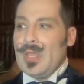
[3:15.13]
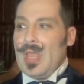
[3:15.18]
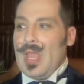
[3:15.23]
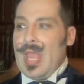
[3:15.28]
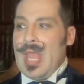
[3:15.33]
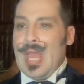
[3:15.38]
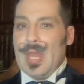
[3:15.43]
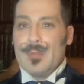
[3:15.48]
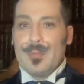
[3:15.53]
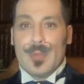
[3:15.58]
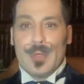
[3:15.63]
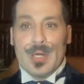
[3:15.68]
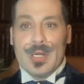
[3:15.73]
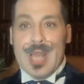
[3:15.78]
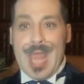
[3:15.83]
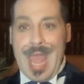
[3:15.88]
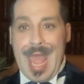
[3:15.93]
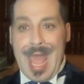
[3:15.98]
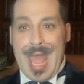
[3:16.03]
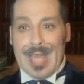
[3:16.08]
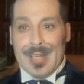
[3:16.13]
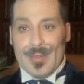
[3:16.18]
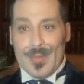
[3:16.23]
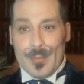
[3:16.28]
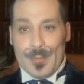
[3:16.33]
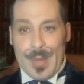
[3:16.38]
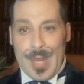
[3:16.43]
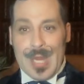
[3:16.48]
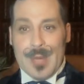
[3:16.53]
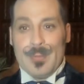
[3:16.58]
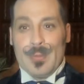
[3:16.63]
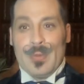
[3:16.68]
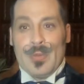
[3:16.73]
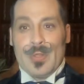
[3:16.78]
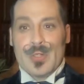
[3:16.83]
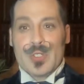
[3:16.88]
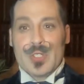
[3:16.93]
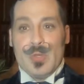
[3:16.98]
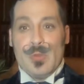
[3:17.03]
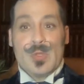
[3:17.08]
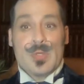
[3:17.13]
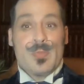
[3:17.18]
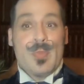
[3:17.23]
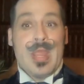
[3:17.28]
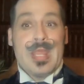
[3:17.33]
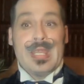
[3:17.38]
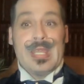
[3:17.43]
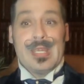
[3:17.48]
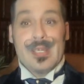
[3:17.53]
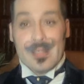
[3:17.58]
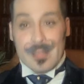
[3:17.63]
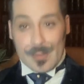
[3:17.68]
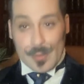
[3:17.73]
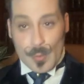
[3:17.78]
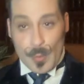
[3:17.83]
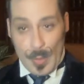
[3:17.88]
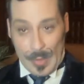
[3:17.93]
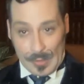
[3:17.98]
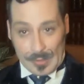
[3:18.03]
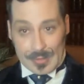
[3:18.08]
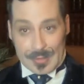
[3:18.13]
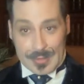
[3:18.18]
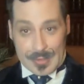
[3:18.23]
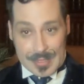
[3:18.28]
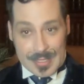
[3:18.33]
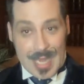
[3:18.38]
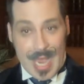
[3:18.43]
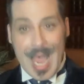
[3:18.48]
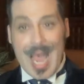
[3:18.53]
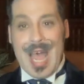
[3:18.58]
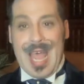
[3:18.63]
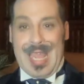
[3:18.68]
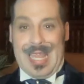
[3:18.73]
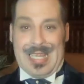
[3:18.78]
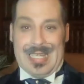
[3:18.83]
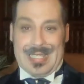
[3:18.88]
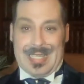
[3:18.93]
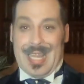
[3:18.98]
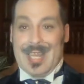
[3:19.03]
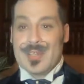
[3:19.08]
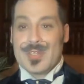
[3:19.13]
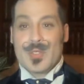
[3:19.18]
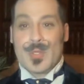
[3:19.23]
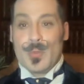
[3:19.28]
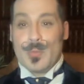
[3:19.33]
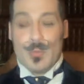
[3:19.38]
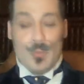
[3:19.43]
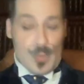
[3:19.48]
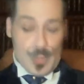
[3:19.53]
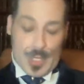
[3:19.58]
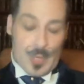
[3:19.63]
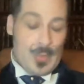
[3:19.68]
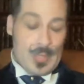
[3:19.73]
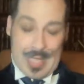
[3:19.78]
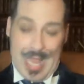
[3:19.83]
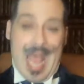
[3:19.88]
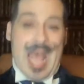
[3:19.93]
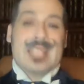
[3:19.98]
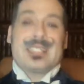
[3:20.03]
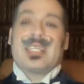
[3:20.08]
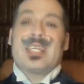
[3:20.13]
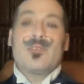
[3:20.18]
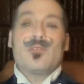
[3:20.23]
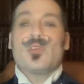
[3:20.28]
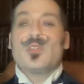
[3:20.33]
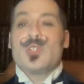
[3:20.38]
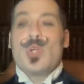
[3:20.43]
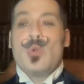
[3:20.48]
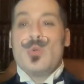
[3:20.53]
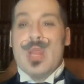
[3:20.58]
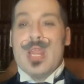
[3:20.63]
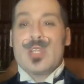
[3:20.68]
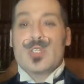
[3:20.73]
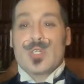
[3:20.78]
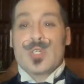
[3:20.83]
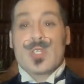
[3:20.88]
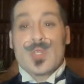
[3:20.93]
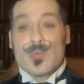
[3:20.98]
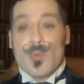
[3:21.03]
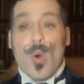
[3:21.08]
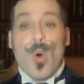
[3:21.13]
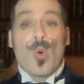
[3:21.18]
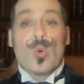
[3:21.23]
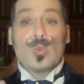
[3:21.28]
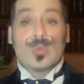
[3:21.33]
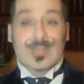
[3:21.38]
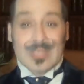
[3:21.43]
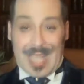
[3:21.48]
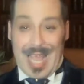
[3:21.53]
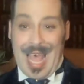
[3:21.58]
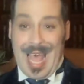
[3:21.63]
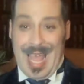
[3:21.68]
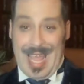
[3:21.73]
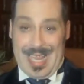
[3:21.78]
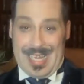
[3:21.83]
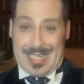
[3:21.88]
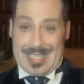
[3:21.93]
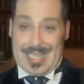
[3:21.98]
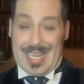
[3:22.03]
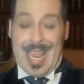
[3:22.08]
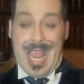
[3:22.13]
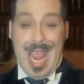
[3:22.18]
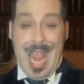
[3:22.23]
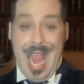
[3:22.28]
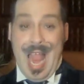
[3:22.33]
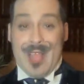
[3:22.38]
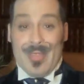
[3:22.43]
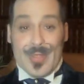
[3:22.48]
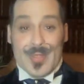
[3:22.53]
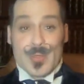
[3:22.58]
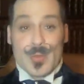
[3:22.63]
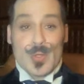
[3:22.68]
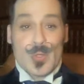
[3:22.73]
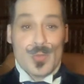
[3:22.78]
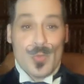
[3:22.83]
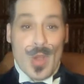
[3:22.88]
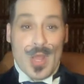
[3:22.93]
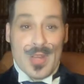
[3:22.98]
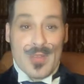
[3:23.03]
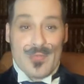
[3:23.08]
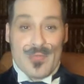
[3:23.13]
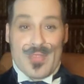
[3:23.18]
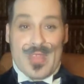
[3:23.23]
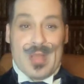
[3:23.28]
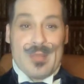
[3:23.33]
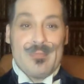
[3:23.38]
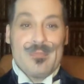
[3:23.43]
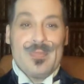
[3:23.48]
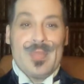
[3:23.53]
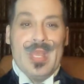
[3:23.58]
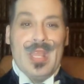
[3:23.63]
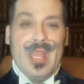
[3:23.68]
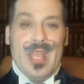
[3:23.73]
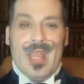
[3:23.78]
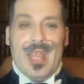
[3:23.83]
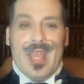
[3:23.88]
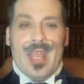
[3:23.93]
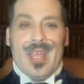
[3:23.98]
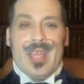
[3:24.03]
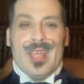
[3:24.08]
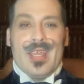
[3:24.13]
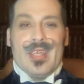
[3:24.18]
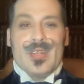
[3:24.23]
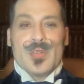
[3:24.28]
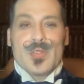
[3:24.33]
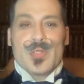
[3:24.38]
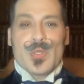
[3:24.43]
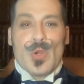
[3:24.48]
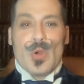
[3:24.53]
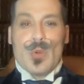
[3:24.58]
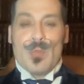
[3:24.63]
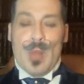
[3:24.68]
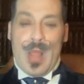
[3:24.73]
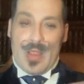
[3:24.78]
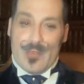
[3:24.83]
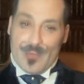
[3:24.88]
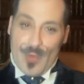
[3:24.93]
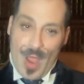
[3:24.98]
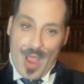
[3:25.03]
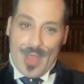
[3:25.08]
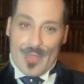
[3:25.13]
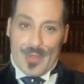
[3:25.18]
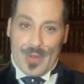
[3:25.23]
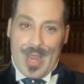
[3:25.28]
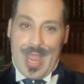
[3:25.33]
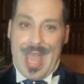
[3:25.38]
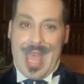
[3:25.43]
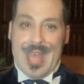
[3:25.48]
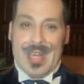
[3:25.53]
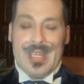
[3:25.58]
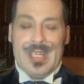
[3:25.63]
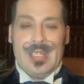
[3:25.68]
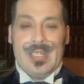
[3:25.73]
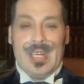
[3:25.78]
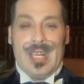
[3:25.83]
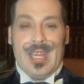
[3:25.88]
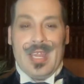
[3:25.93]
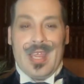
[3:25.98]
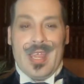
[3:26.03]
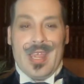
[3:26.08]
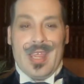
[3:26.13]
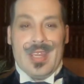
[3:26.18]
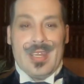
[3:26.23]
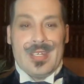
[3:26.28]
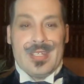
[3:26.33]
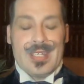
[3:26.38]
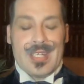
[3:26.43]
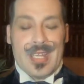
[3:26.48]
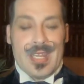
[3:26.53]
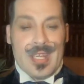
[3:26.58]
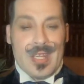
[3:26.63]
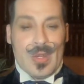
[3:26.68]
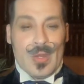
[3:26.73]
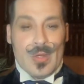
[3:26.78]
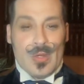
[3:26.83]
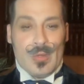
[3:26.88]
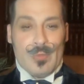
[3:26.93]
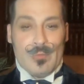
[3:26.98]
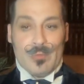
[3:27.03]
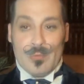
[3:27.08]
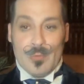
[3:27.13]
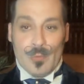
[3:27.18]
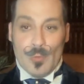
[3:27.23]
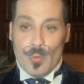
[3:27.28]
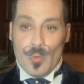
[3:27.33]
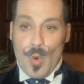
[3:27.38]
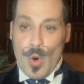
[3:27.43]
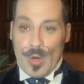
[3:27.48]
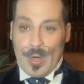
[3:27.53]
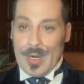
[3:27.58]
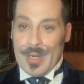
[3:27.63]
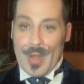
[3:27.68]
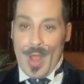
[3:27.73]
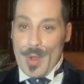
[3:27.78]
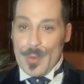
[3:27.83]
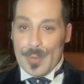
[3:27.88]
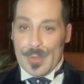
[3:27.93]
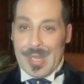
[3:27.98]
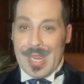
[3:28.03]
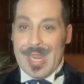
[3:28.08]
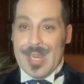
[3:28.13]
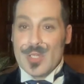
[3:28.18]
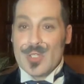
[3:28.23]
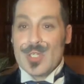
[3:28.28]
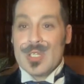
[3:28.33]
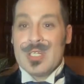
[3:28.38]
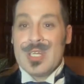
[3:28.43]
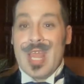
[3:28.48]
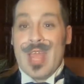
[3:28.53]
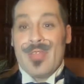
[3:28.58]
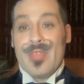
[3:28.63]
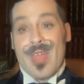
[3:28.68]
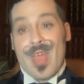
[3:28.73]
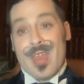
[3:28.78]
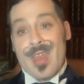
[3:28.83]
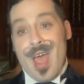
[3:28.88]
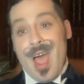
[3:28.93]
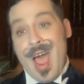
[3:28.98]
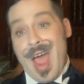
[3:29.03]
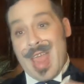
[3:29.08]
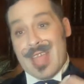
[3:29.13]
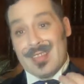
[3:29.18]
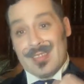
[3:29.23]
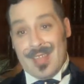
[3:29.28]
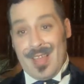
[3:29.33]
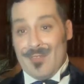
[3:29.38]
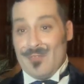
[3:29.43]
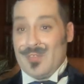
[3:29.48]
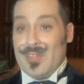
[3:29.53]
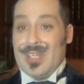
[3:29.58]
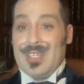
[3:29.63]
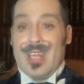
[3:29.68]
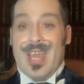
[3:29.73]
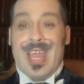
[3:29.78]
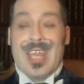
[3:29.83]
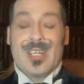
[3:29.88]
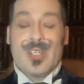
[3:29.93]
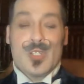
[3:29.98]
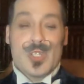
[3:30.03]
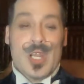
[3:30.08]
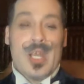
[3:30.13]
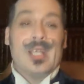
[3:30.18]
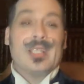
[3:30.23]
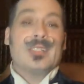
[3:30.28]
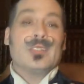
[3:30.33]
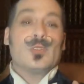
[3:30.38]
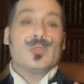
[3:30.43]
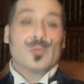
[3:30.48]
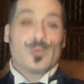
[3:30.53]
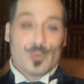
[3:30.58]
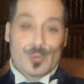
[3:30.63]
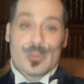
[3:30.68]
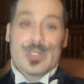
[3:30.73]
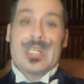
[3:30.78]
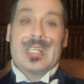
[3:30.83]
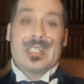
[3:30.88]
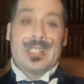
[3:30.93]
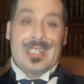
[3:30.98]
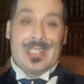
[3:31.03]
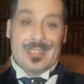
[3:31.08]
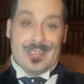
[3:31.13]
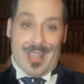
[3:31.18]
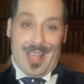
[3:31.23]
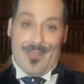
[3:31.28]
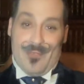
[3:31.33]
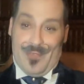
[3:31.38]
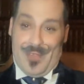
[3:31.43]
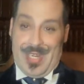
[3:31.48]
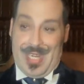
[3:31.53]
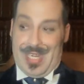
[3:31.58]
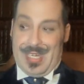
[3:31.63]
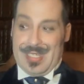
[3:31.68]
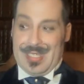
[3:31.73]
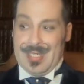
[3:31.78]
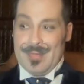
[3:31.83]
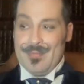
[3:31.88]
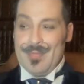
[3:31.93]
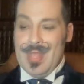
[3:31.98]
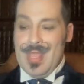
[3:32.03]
had put an ad in the paper that she was making quilt ties. And so she was asking for donations of old ties. And this was one of them. And so my father had it and he wore it on occasion. And then I loved it. I just really loved it.